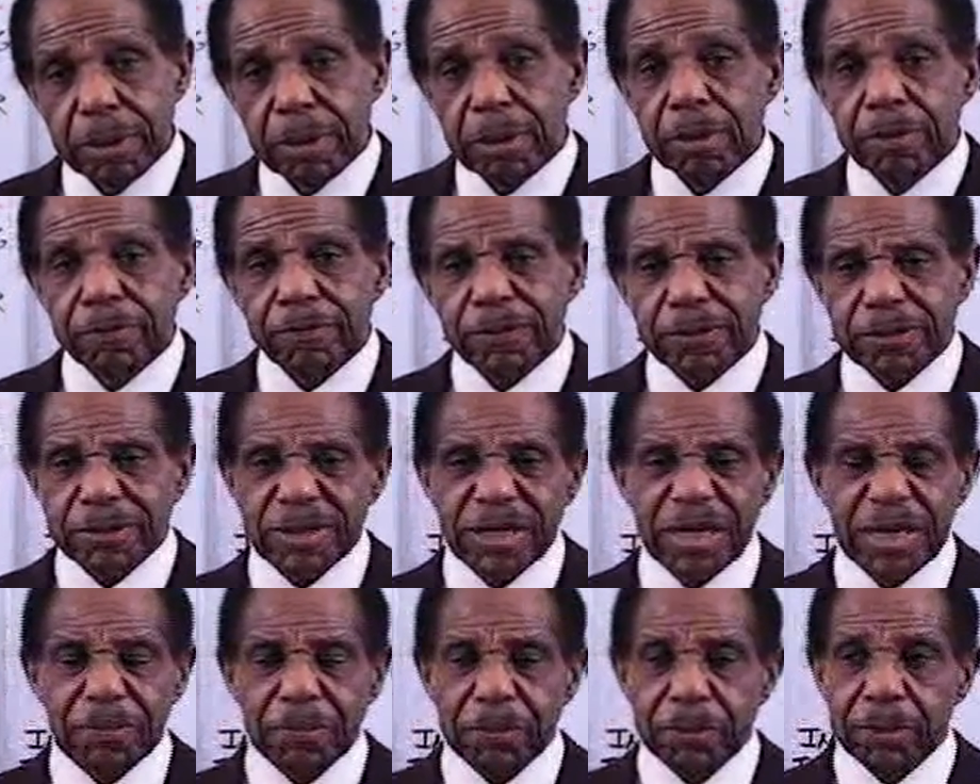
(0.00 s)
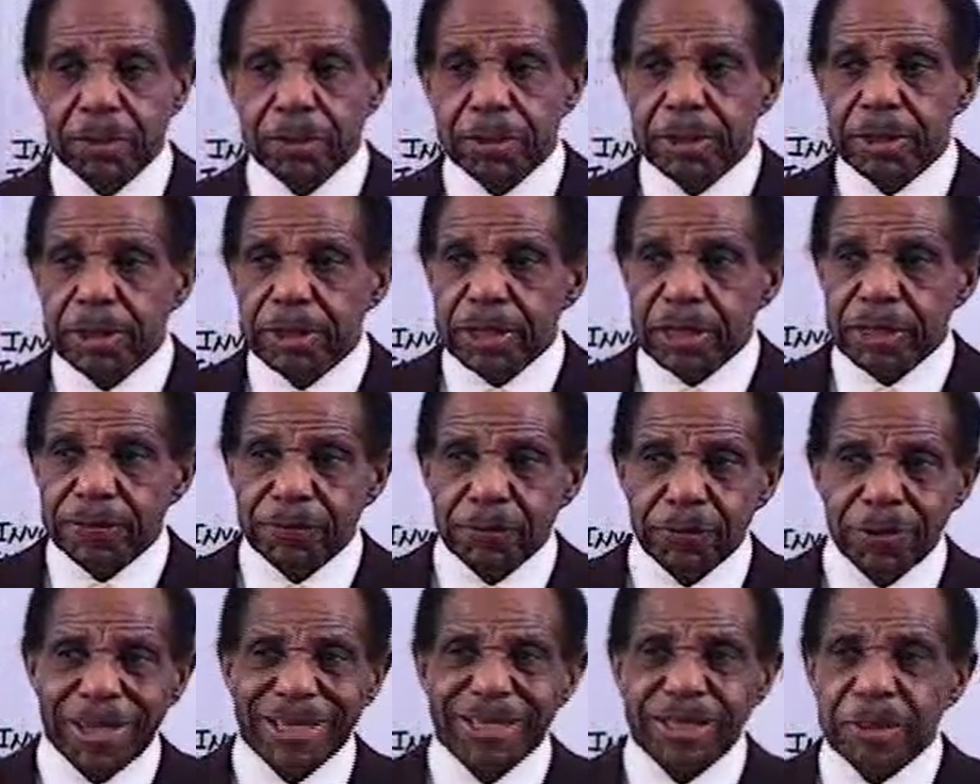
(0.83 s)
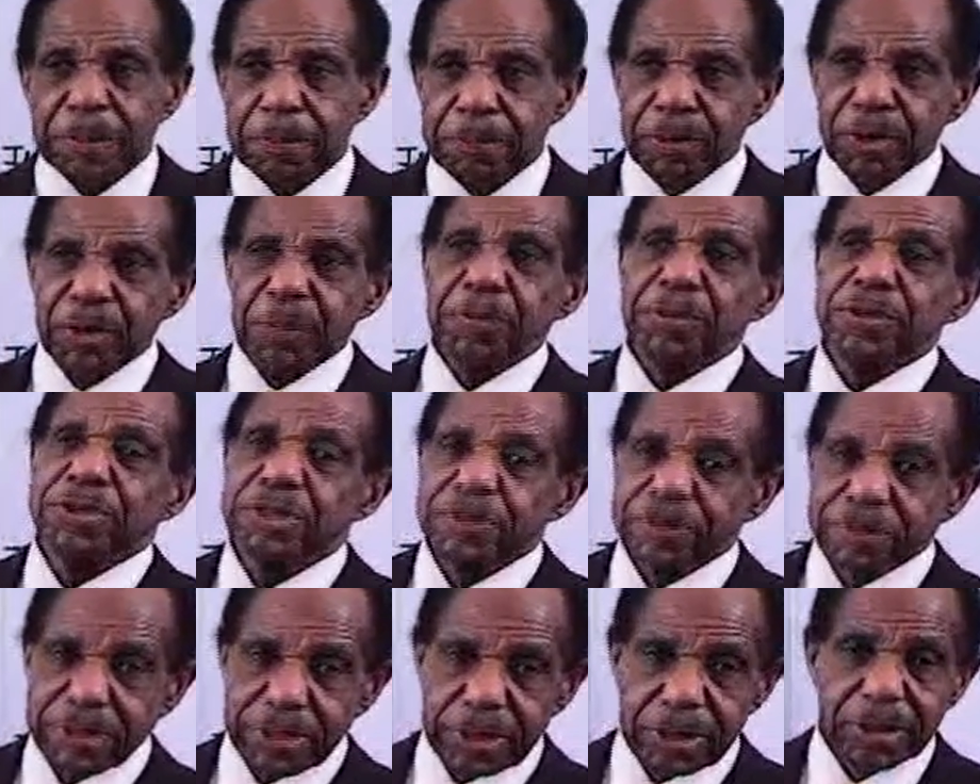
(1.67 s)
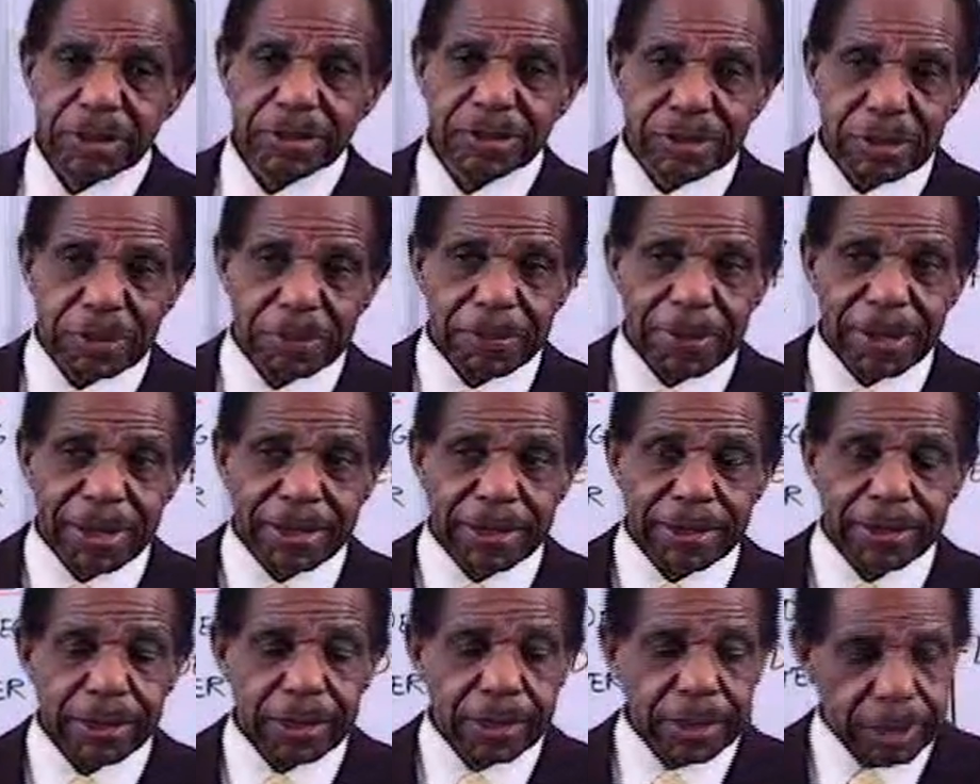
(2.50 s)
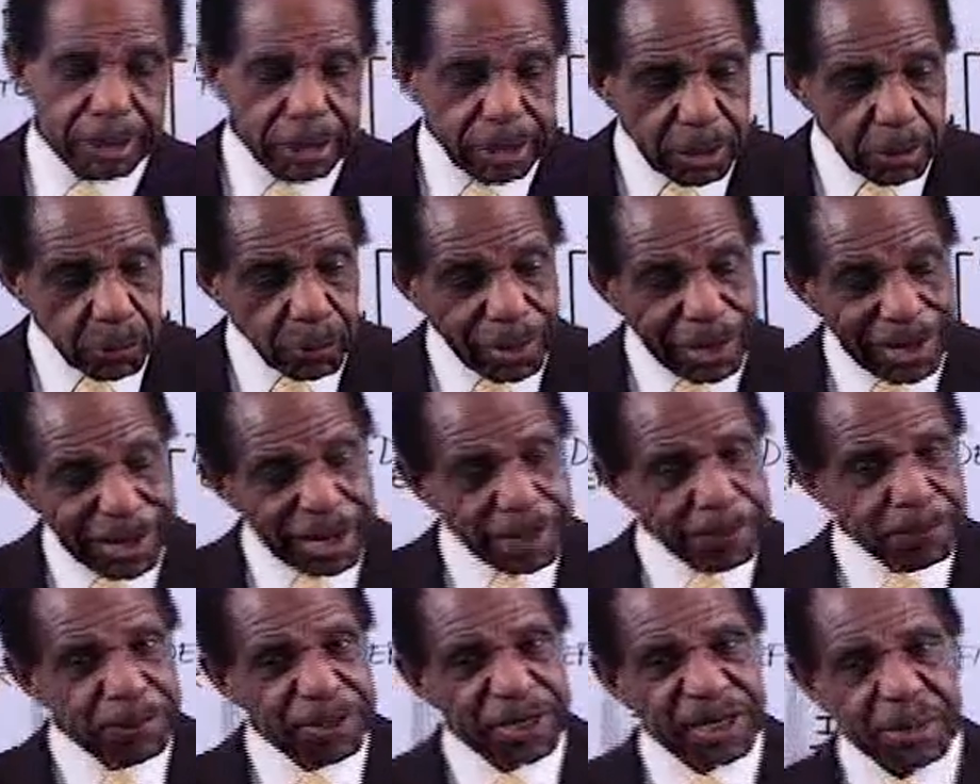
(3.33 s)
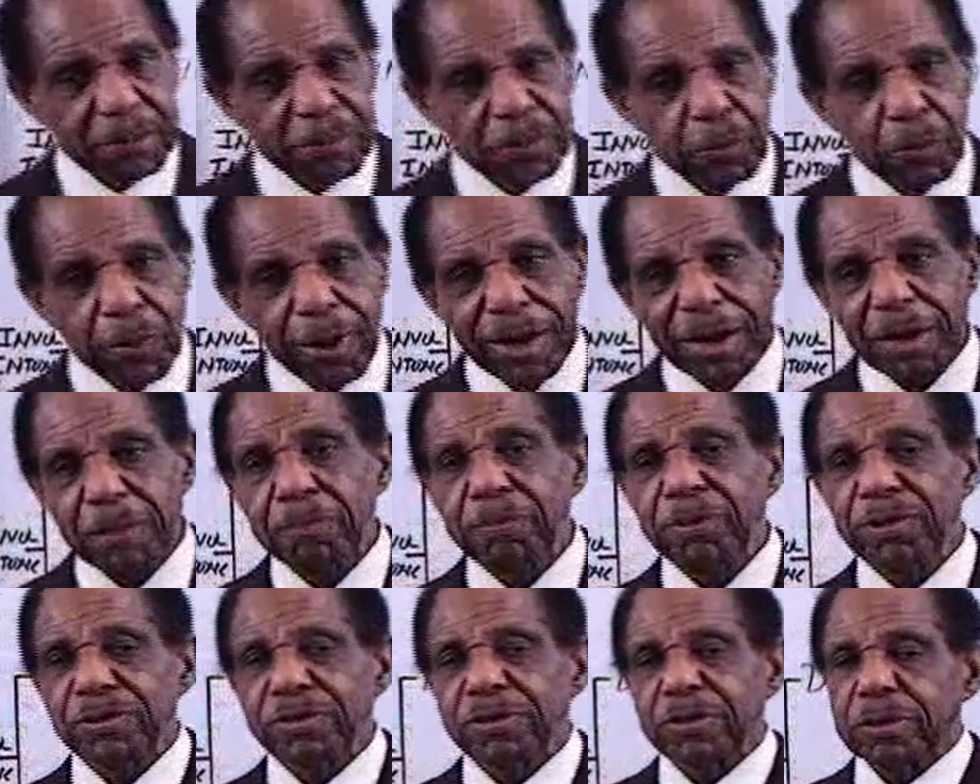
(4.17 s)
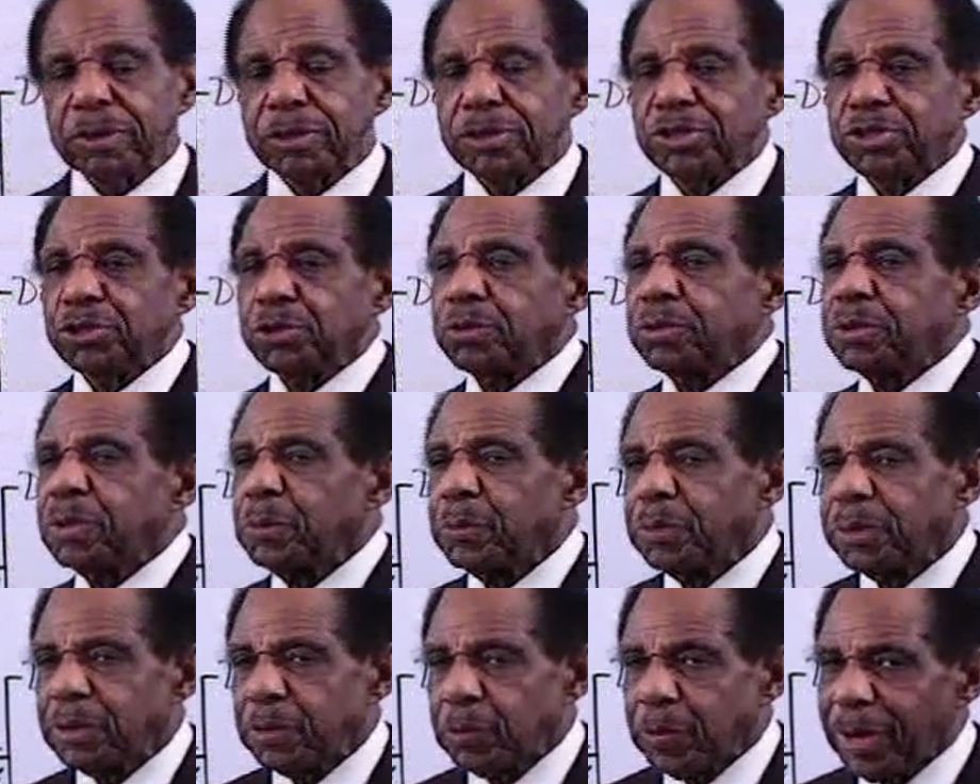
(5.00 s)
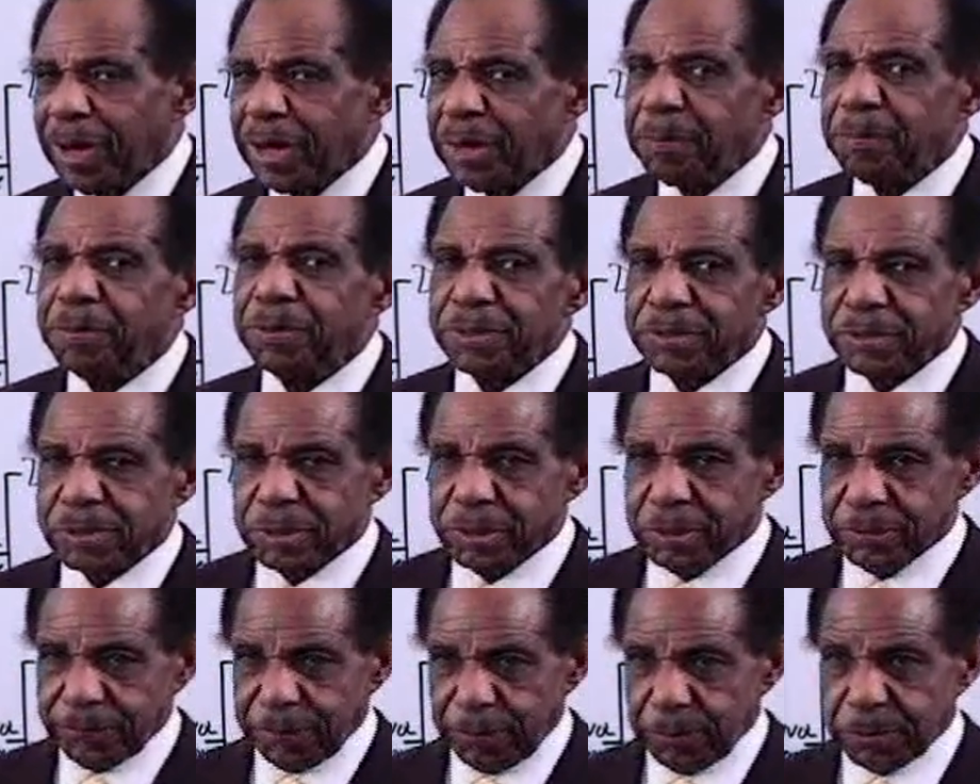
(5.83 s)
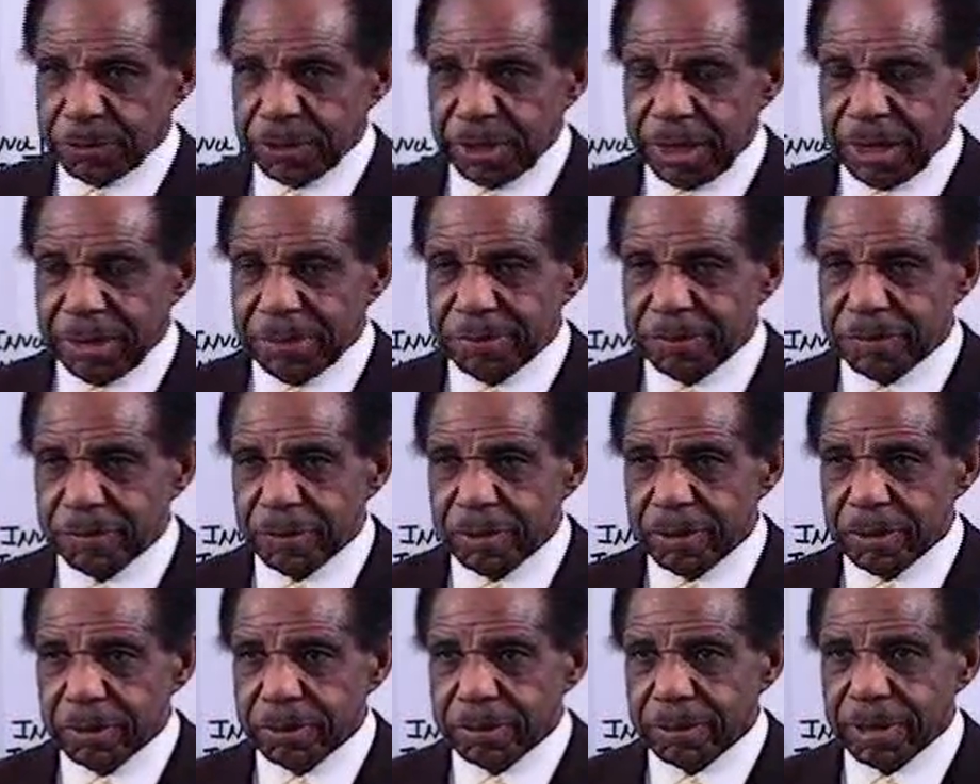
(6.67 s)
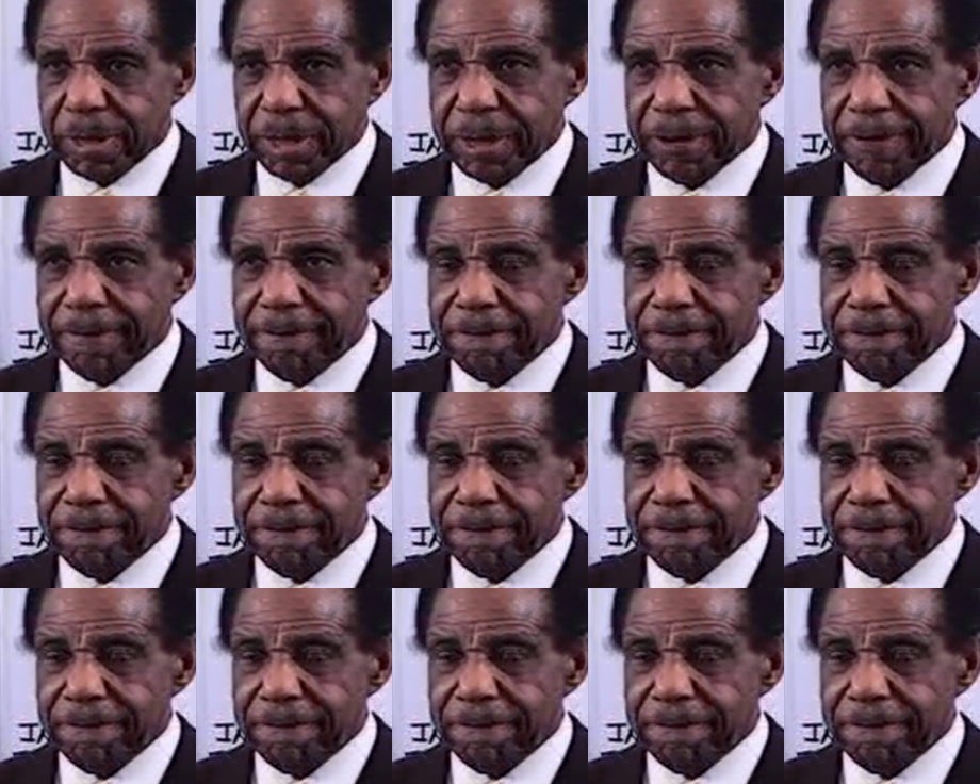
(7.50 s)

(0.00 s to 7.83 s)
For example, if you had the purpose of killing somebody, why not pick up a water pistol and shoot them with a water pistol a few times? Okay?